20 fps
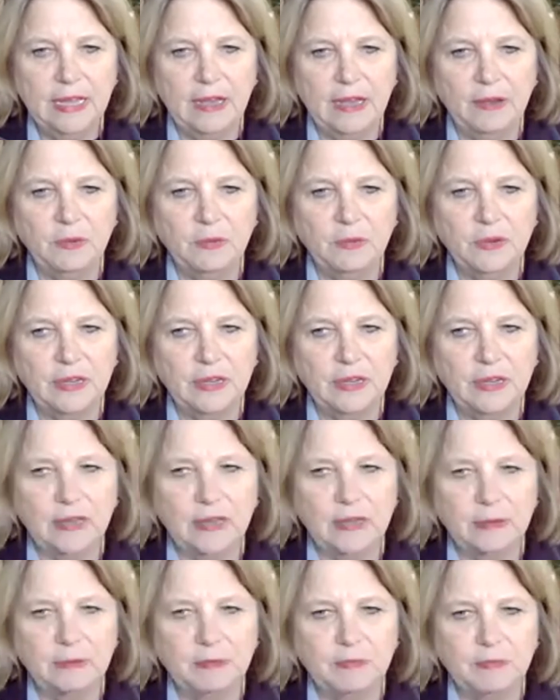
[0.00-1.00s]
Now,
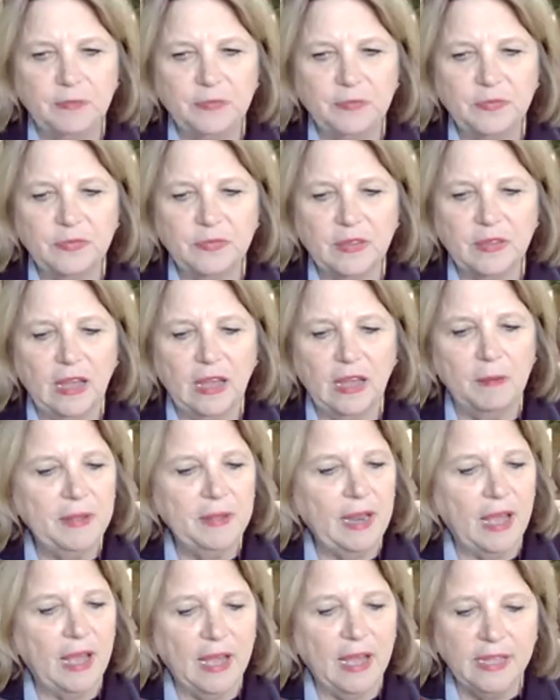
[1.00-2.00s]

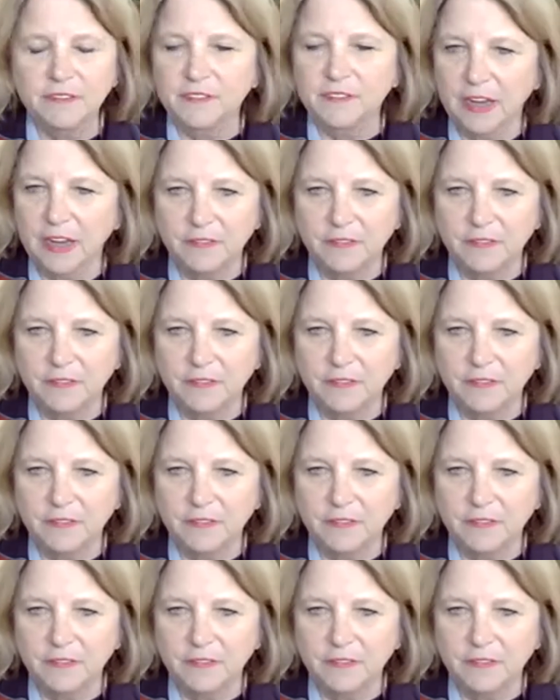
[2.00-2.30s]
but I